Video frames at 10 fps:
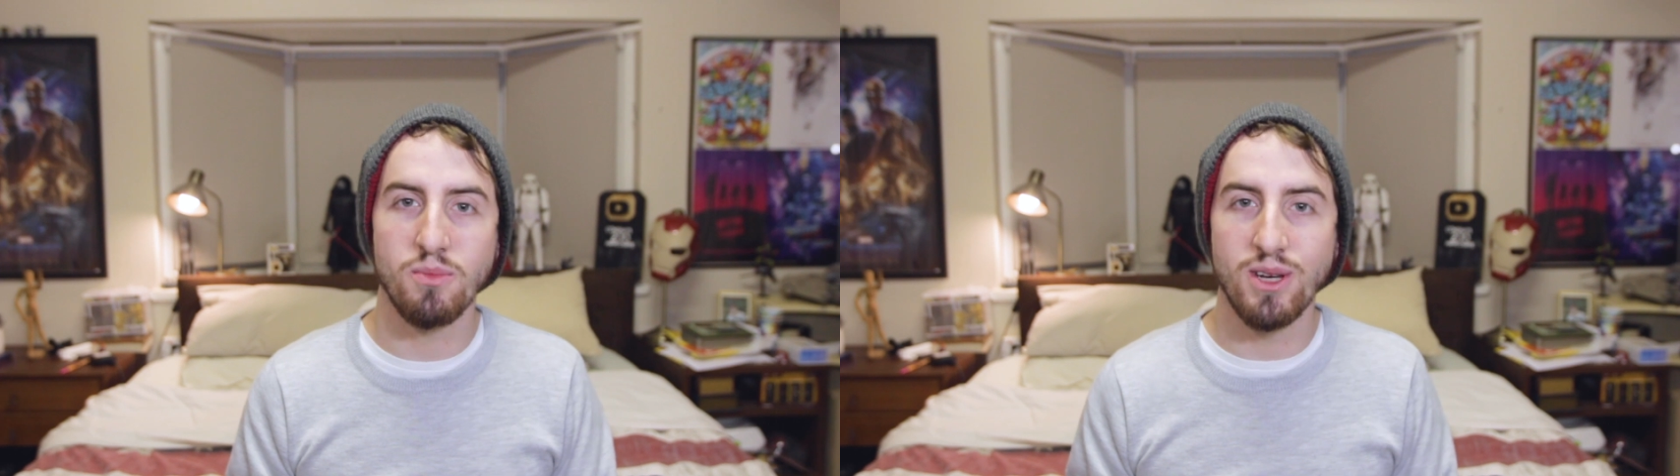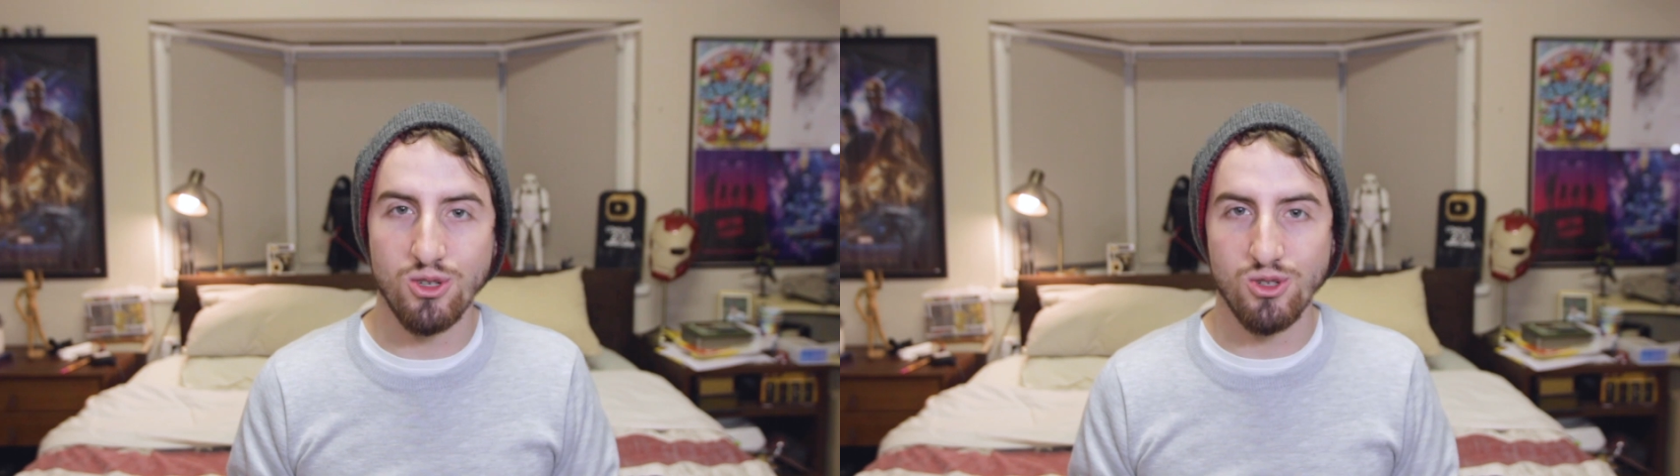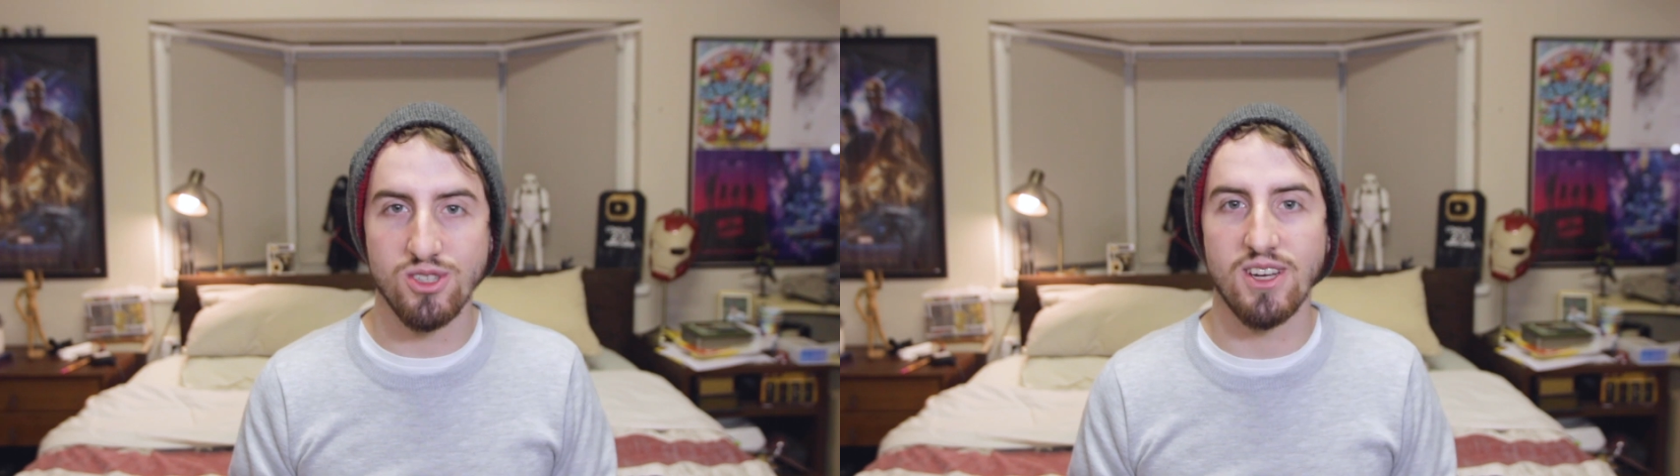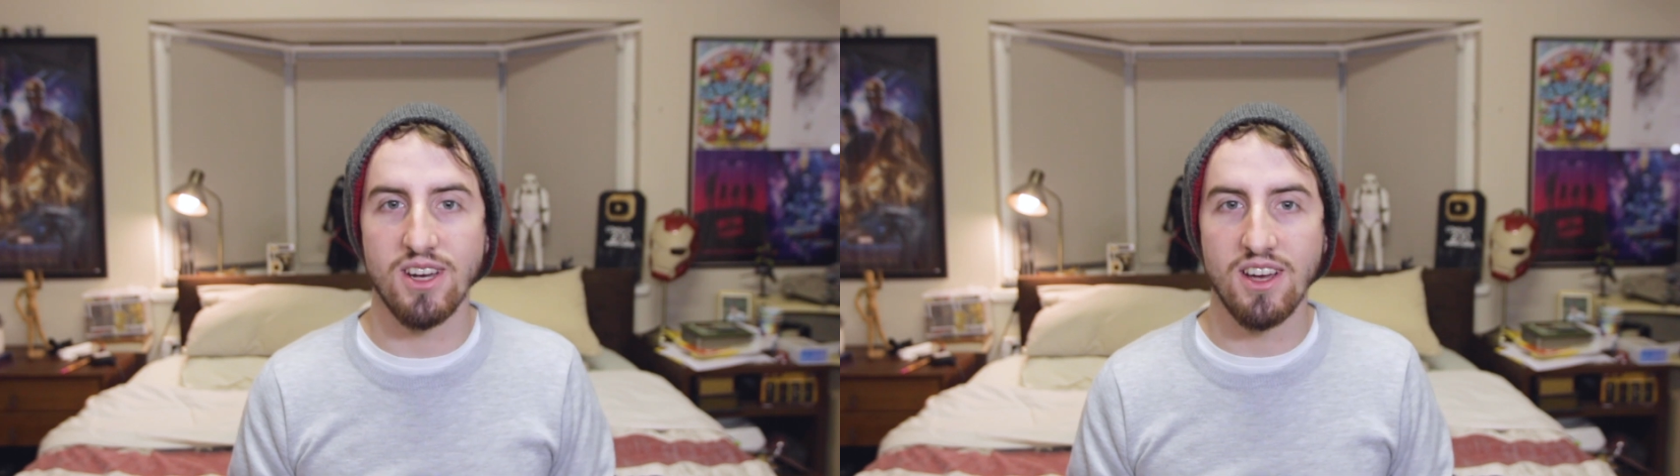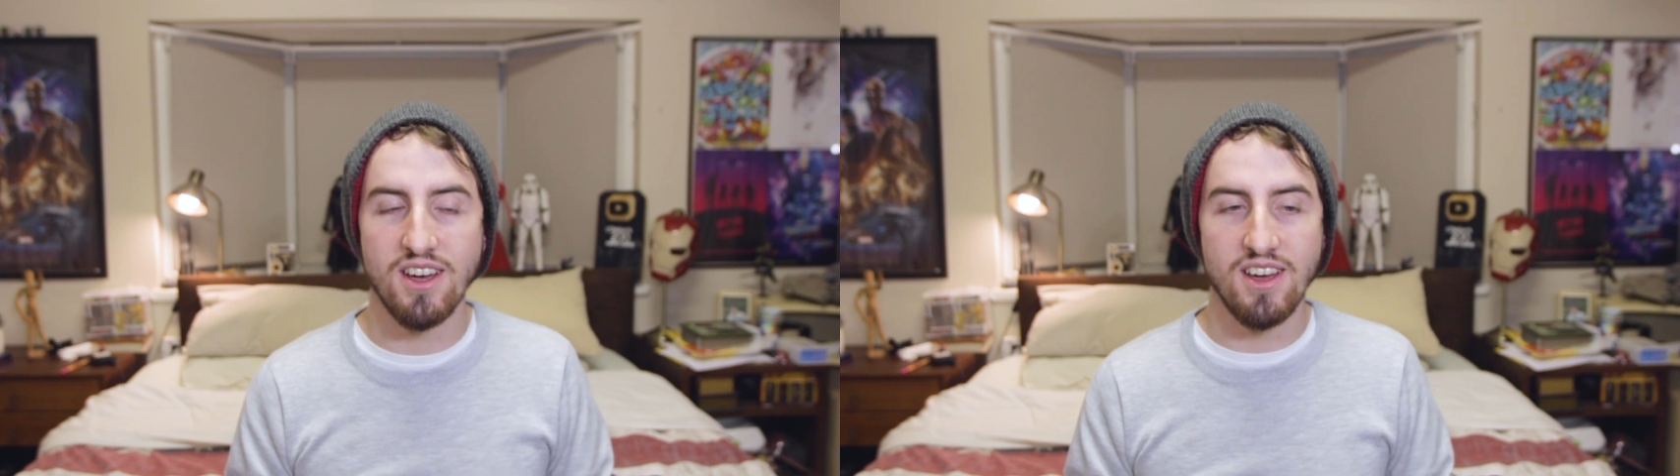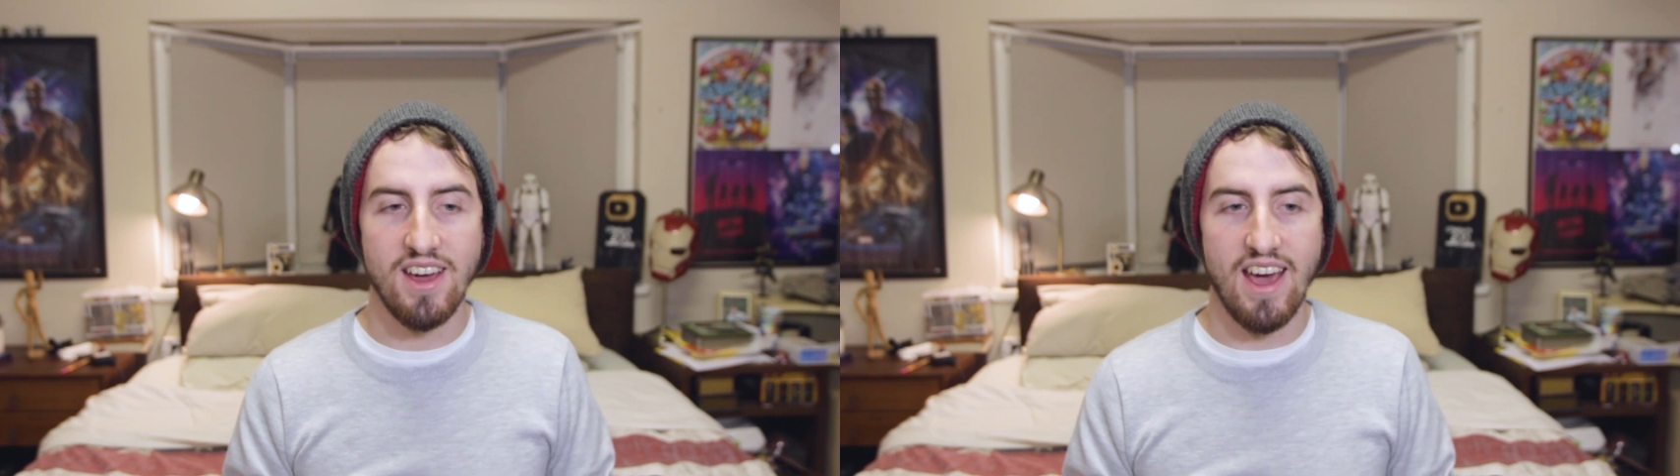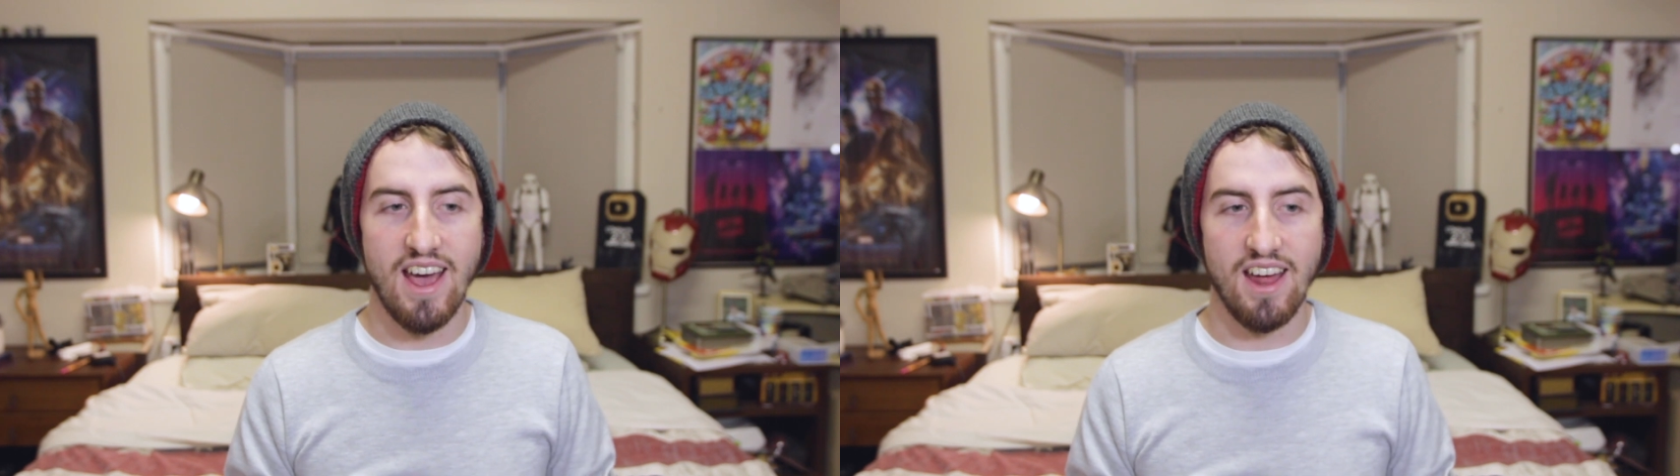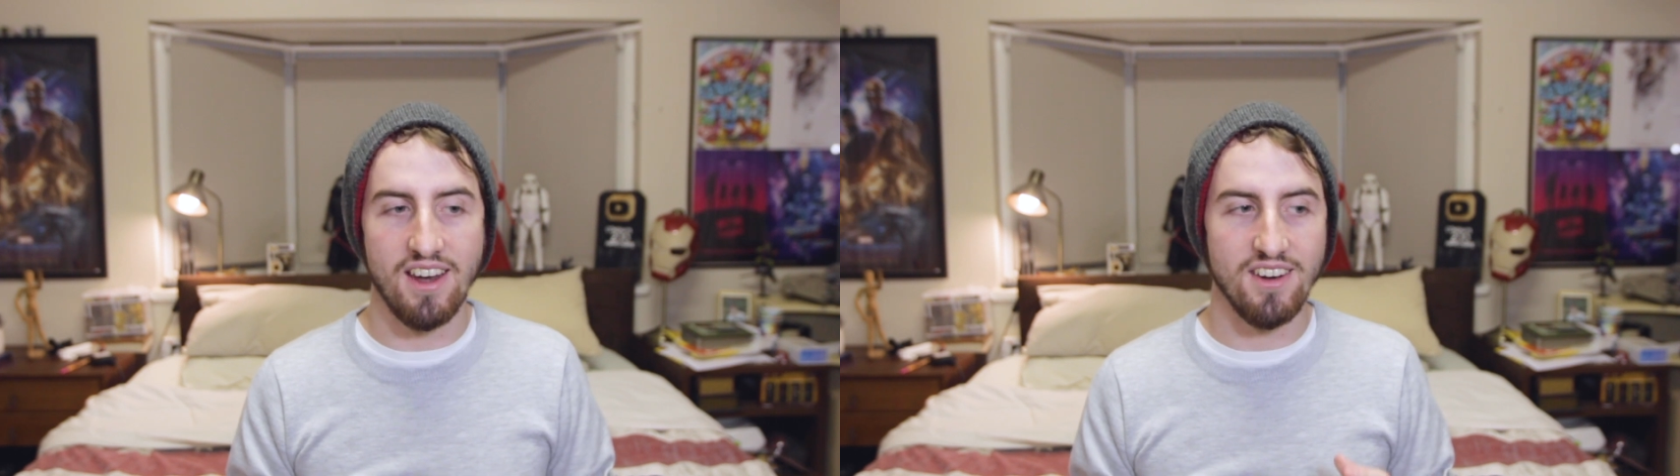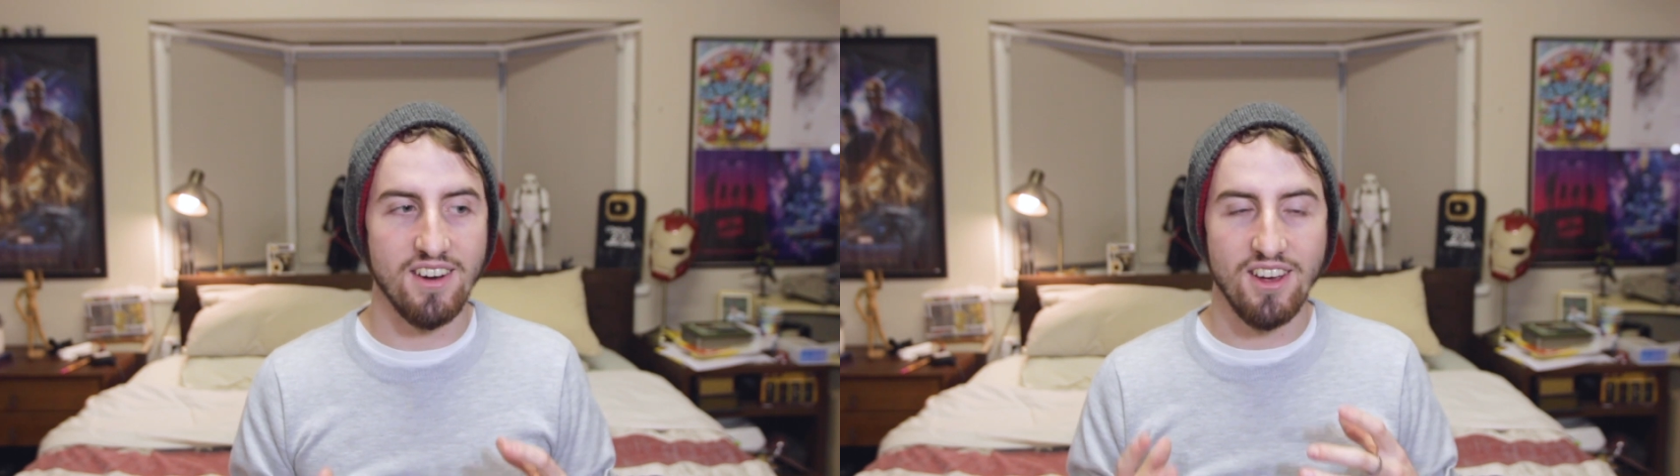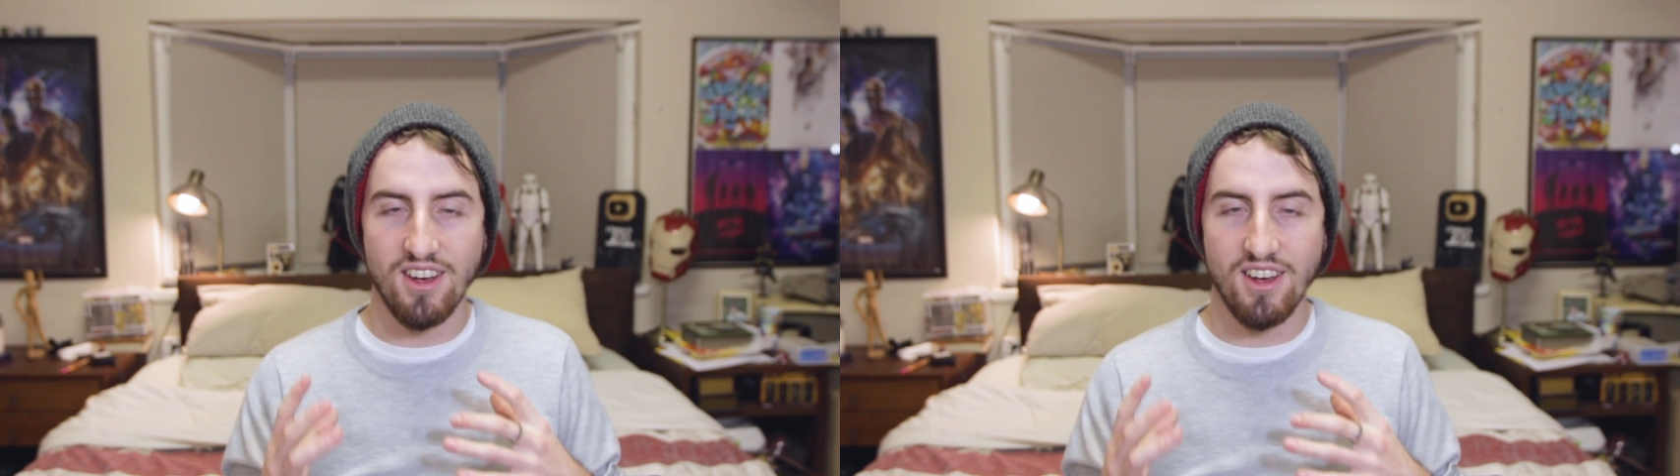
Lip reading: interesting, and